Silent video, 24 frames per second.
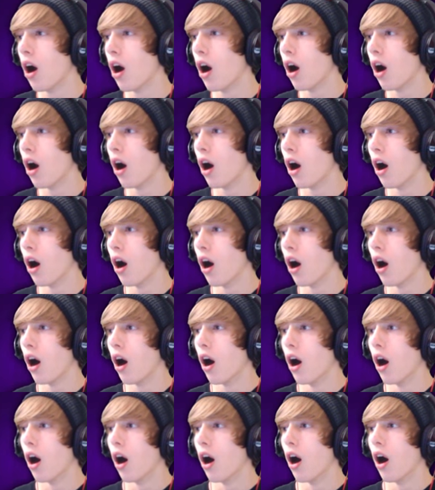
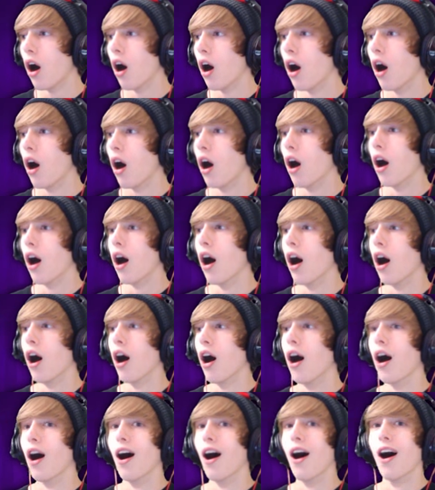
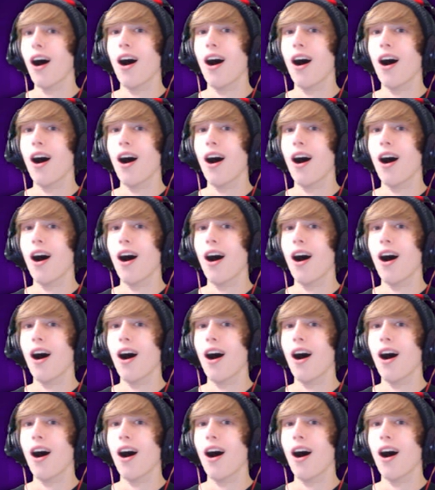(no one is talking)